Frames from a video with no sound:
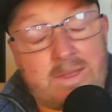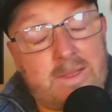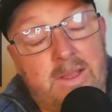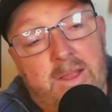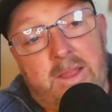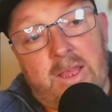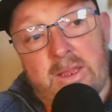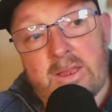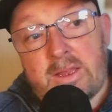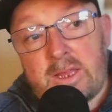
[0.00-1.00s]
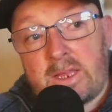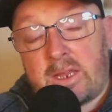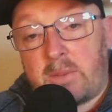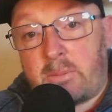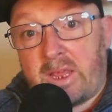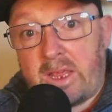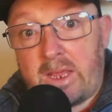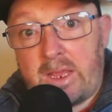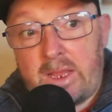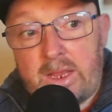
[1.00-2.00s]
this is going to
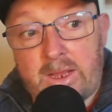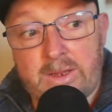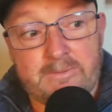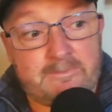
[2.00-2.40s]
be a